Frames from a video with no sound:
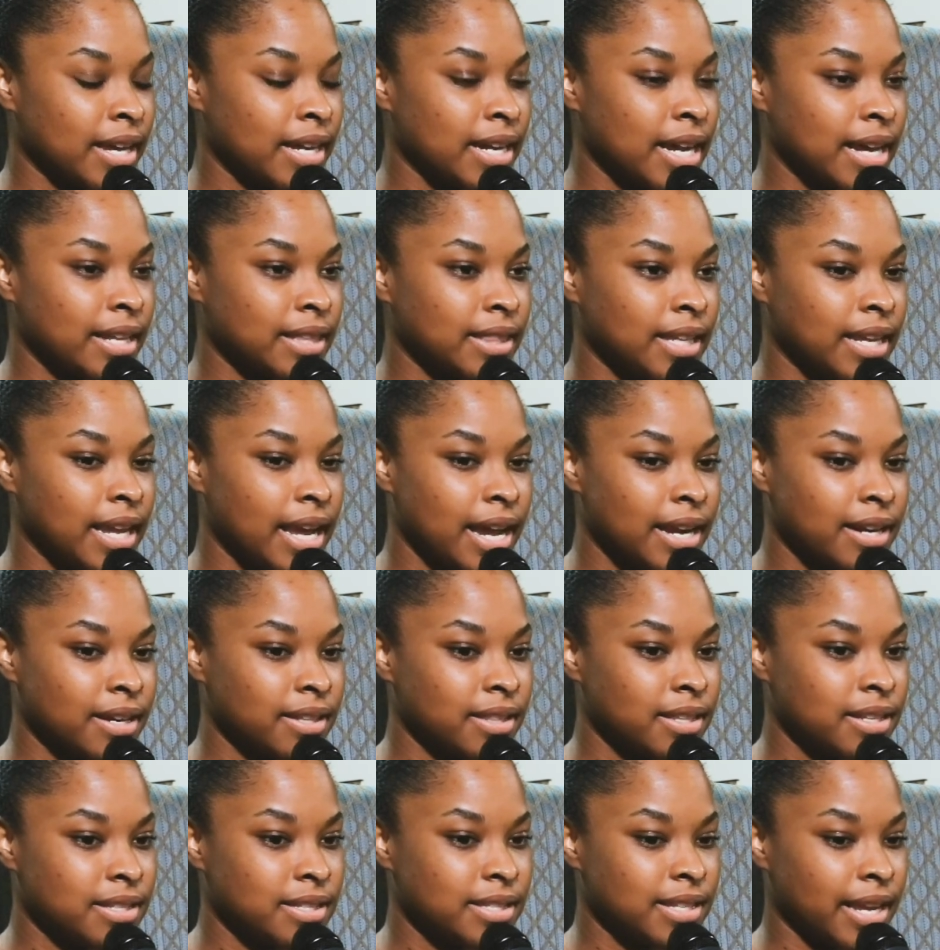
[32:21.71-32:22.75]
at the end of the
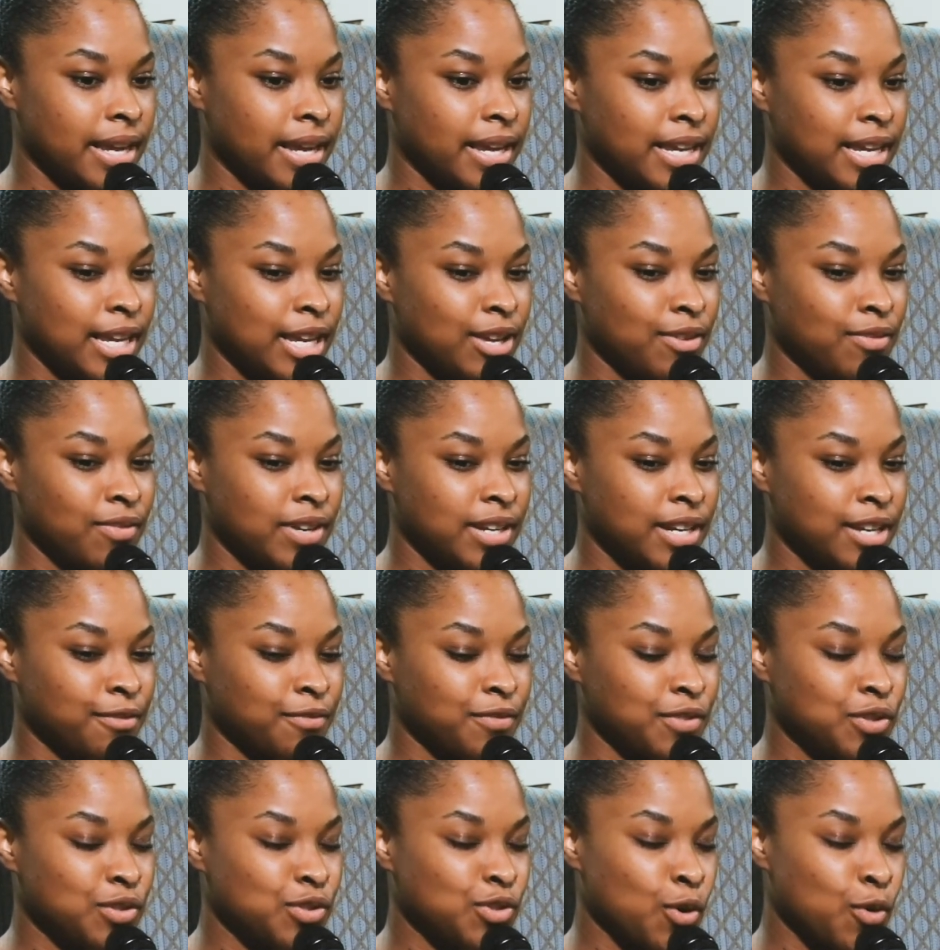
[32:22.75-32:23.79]
day, even if
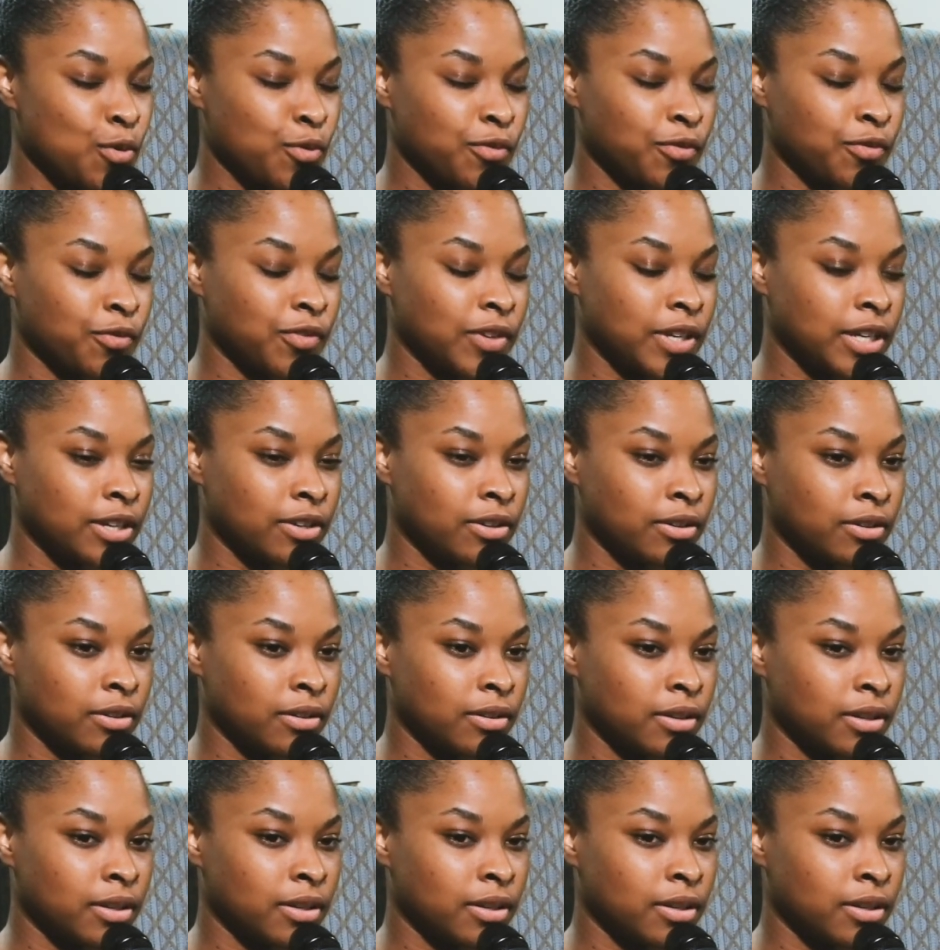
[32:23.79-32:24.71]
you don't feel